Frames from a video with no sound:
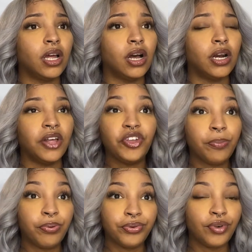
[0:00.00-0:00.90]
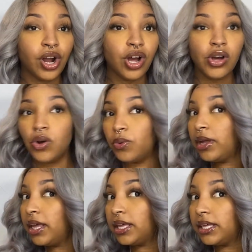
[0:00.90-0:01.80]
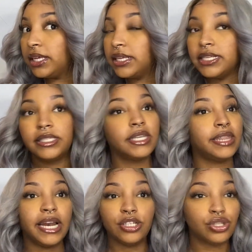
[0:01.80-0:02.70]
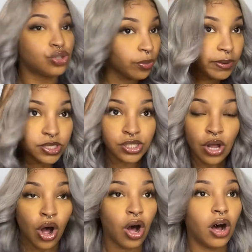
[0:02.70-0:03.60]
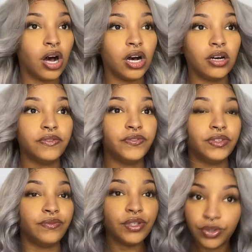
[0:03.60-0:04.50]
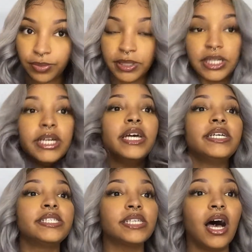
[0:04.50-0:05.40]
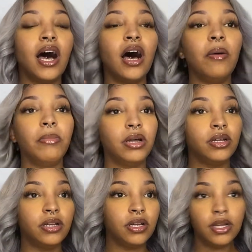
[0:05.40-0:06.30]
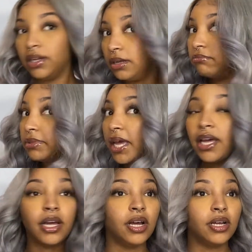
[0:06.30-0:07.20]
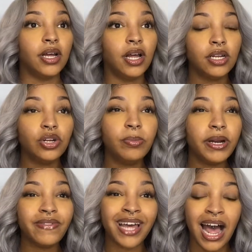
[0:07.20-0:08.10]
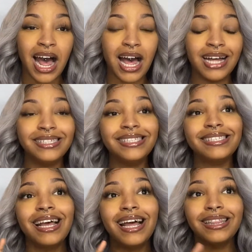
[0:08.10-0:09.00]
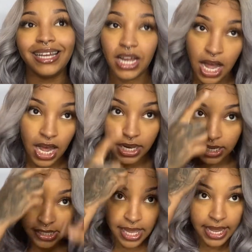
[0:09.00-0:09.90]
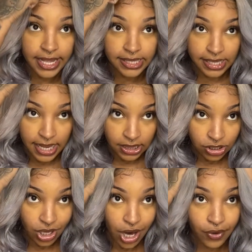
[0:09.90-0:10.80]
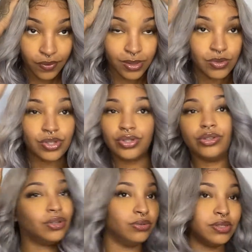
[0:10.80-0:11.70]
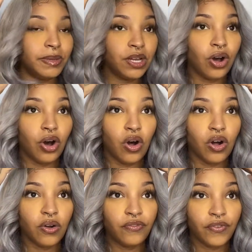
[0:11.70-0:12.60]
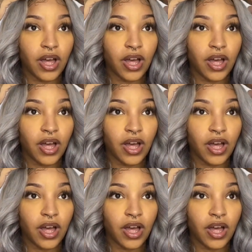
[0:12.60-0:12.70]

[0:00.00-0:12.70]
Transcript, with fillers: Another pro is that it's super soft, voluminous. Um, yeah, a little bit of the cons. The con is, like I said, the dark roots throws me off.